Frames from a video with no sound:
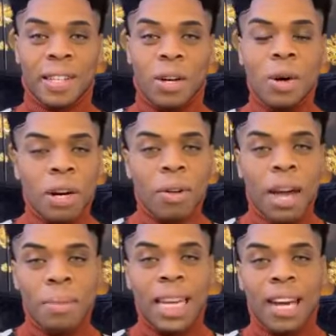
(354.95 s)
Who could
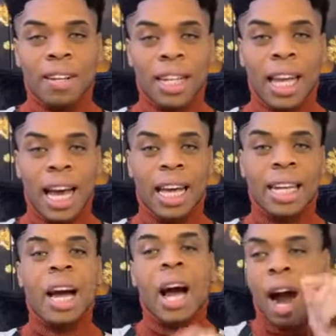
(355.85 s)
write me down the
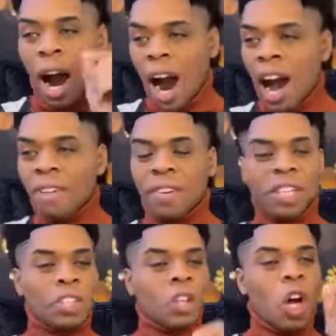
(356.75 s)
line?
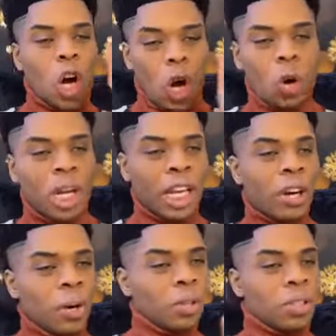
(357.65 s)
Harvest Holy
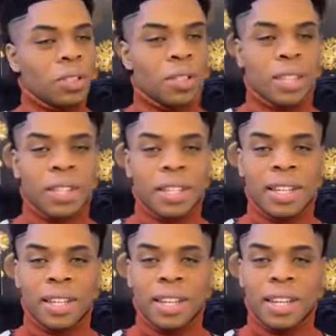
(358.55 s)
Ghost.
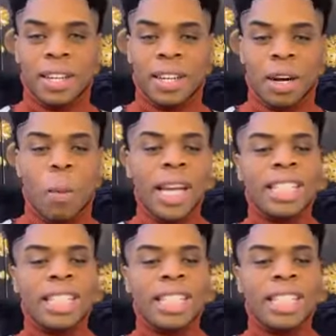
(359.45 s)
We